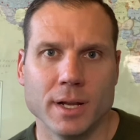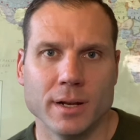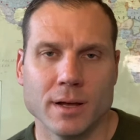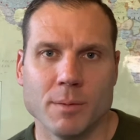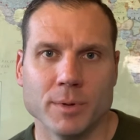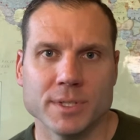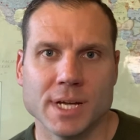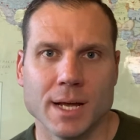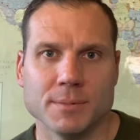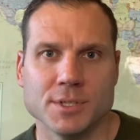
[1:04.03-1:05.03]
a couple of
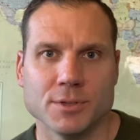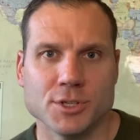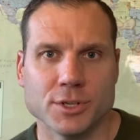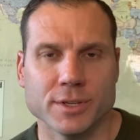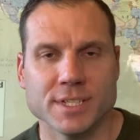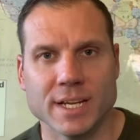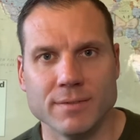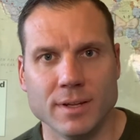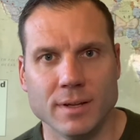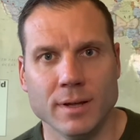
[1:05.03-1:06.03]
times to ensure the
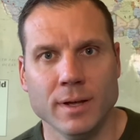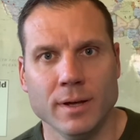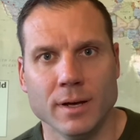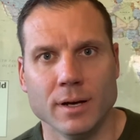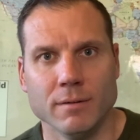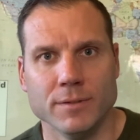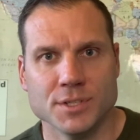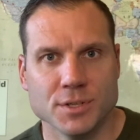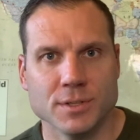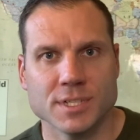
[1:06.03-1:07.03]
safety of the
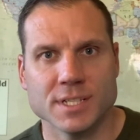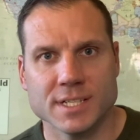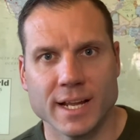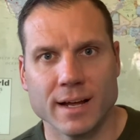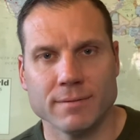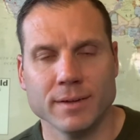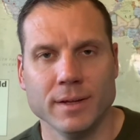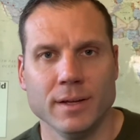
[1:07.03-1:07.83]
students and staff.